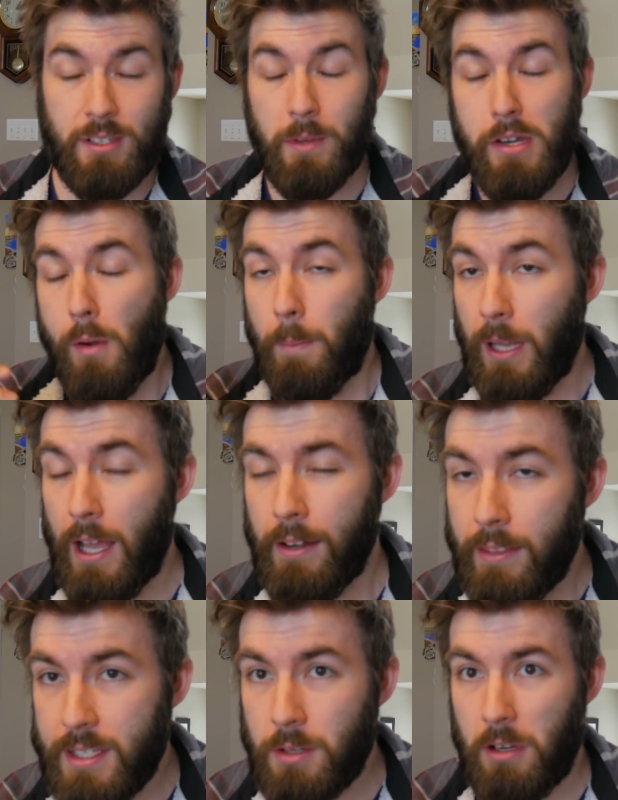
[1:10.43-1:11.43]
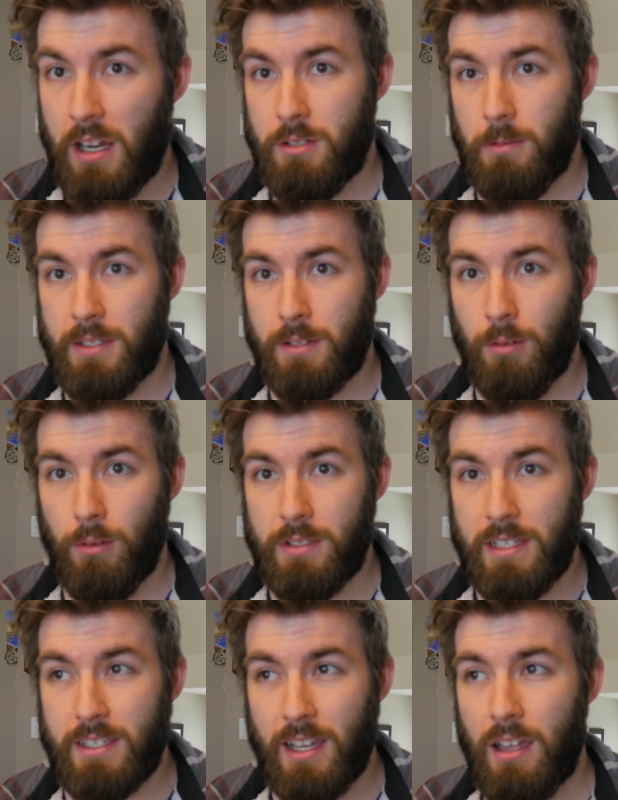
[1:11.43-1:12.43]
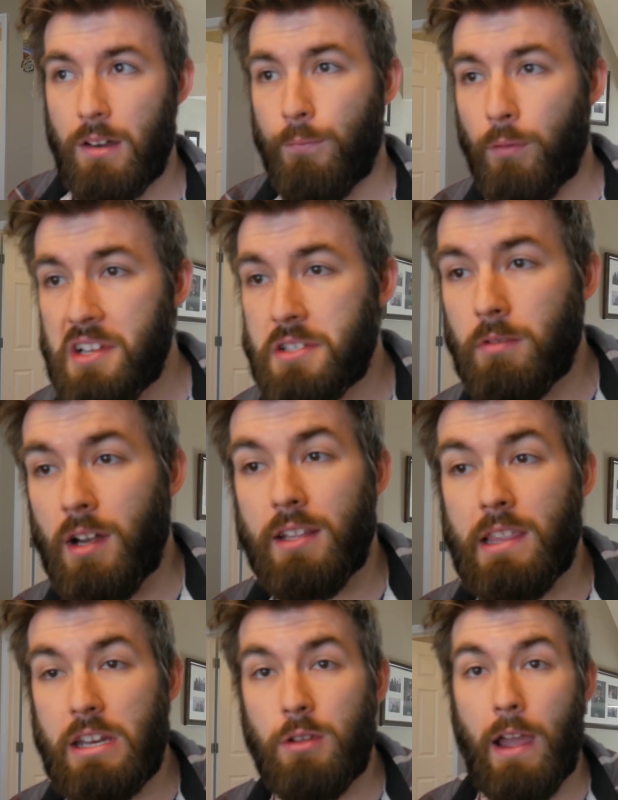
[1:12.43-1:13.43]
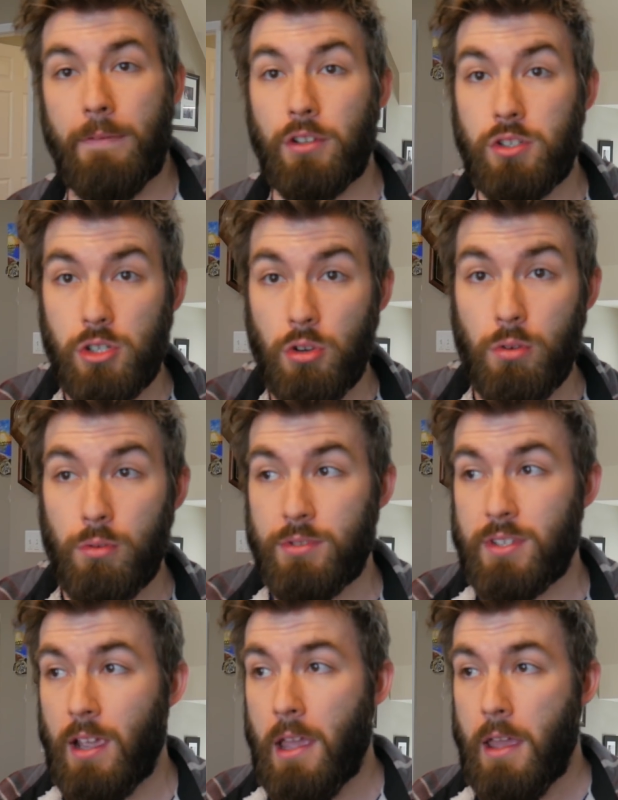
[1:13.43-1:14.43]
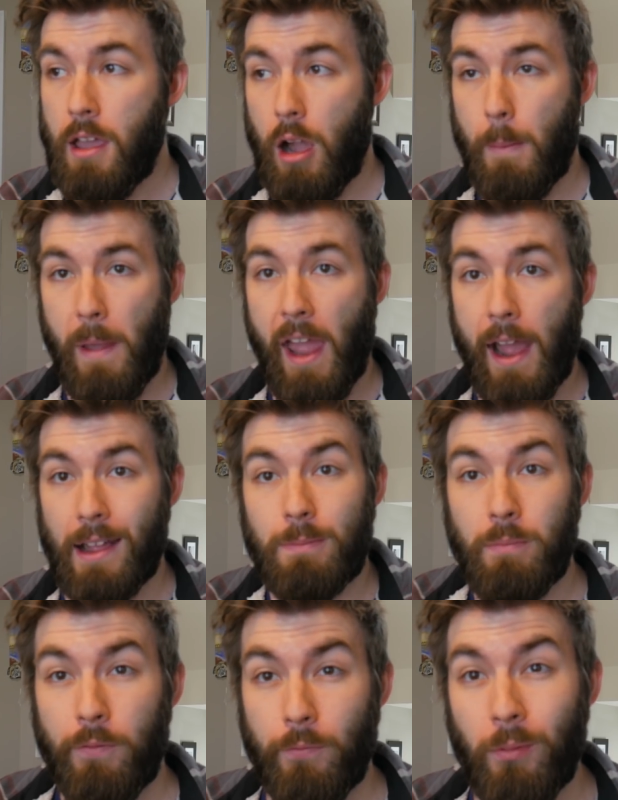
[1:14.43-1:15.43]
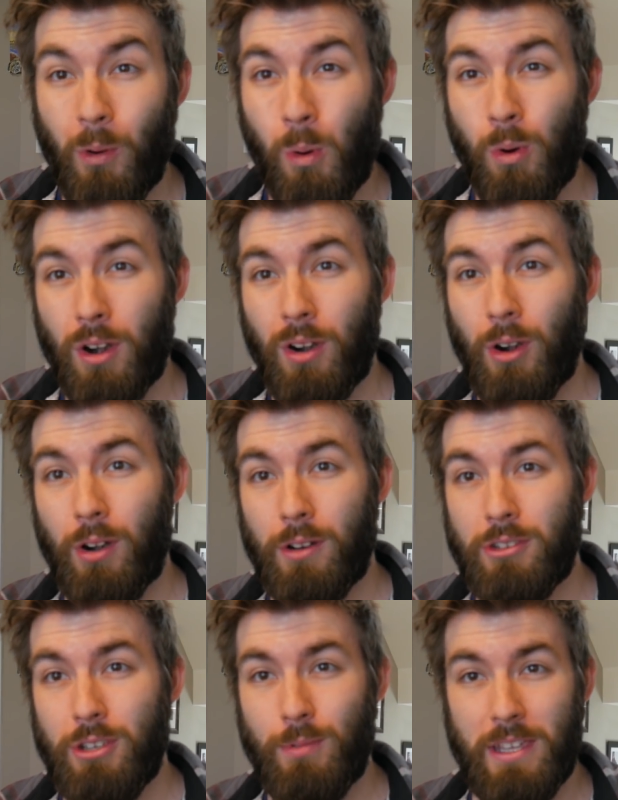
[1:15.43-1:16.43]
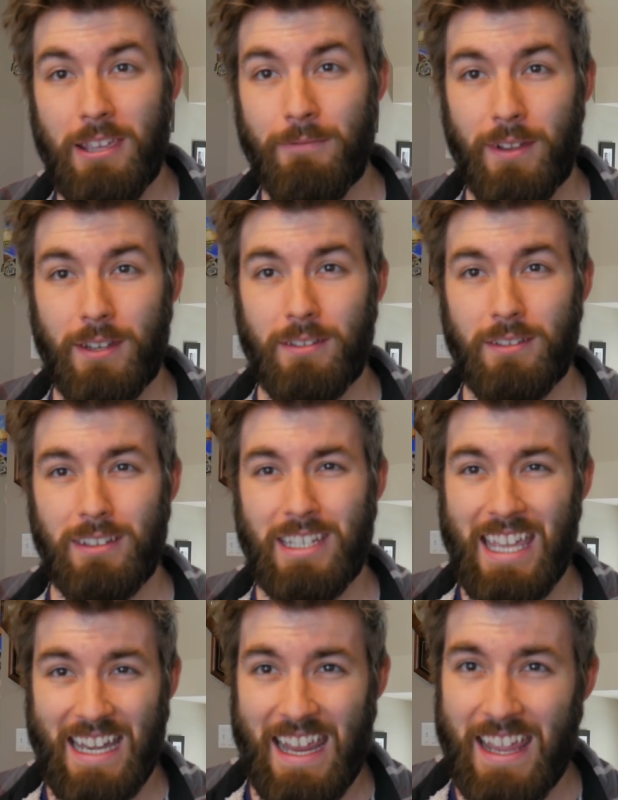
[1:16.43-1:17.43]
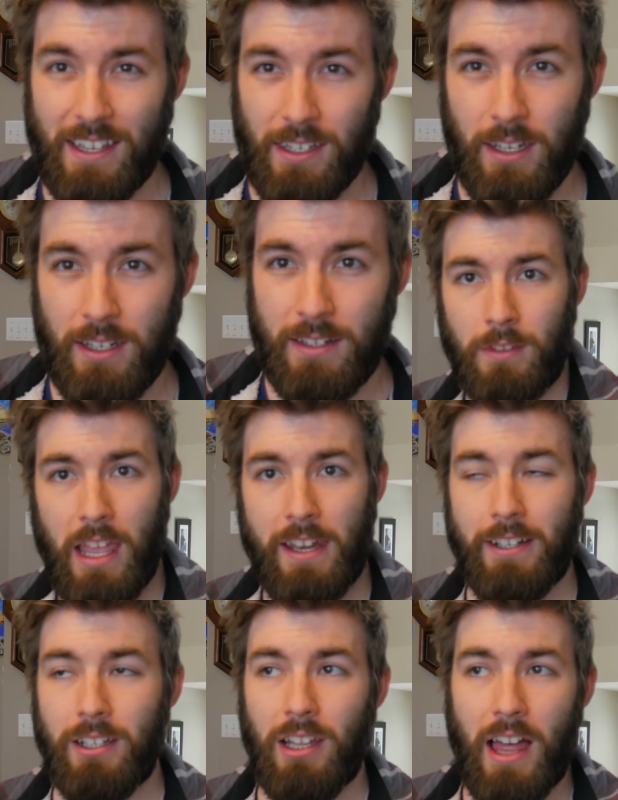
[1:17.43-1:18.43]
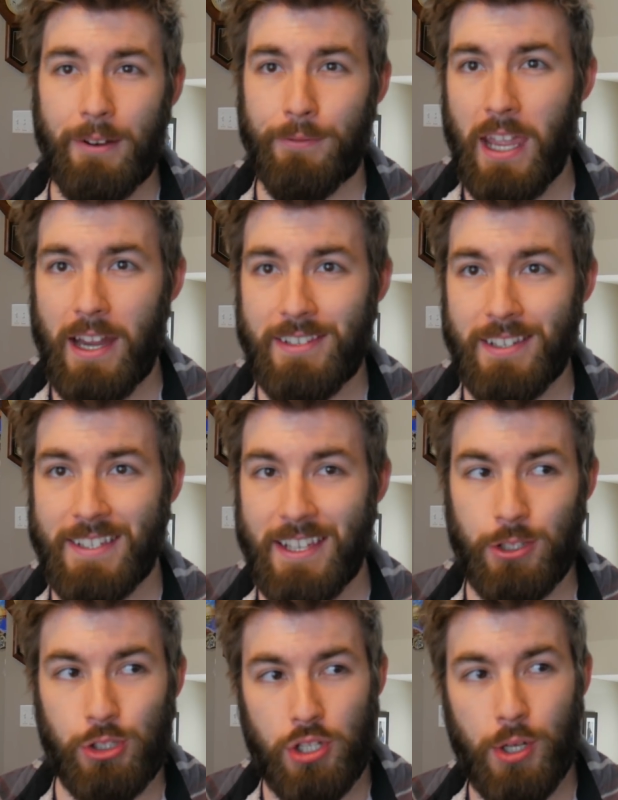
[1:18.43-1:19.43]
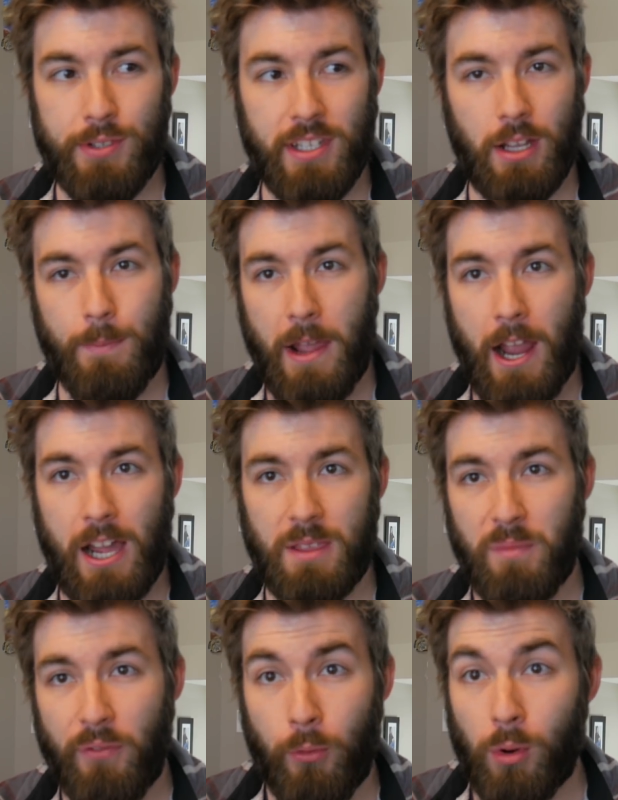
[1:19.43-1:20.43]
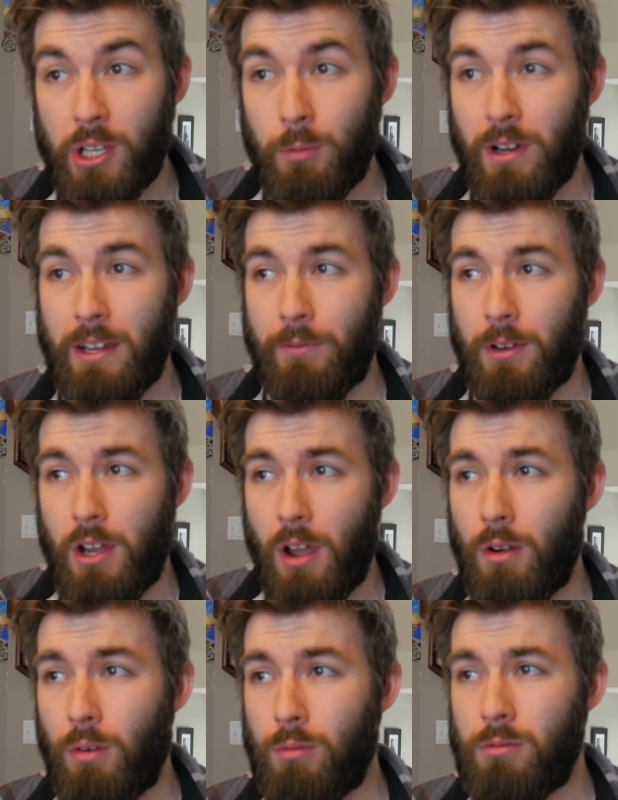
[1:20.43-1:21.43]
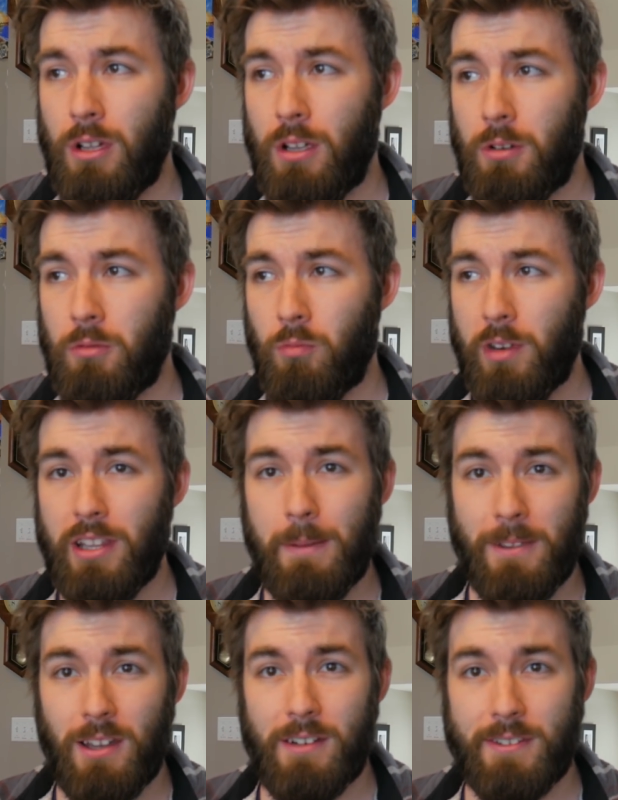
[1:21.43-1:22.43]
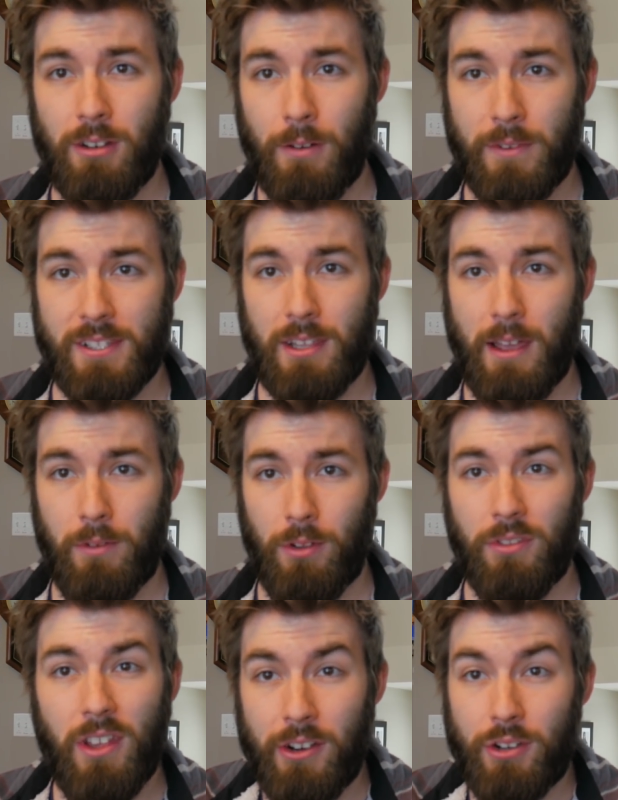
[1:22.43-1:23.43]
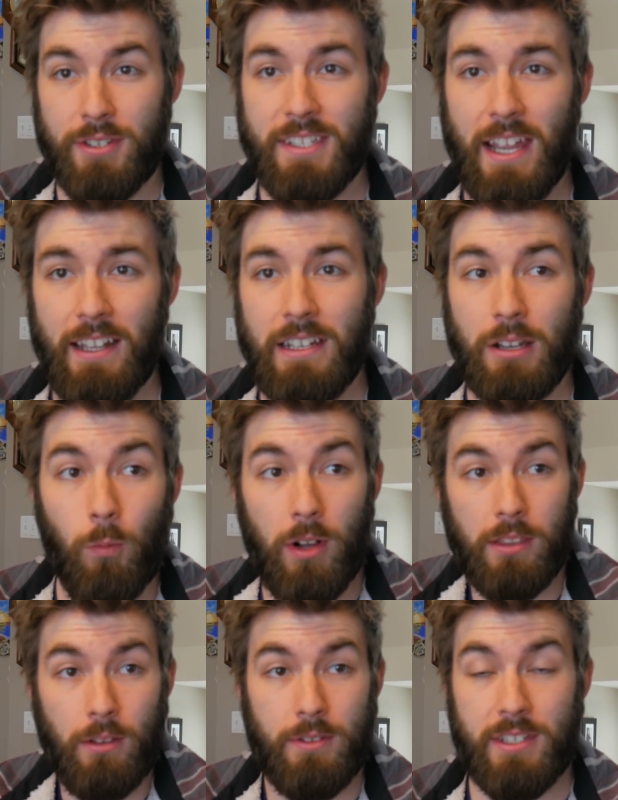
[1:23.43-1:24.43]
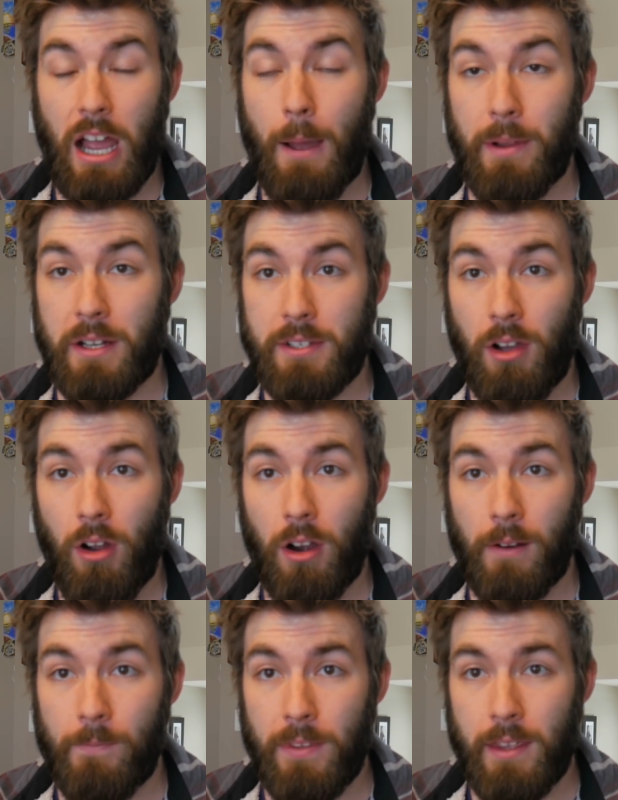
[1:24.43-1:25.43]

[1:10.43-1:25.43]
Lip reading: So when you apply to these graduate schools, it's kind of frustrating that you have to choose a path before you even get in. And in a lot of cases, it's choosing a path before you even know, really beyond a surface level understanding, what those topics are.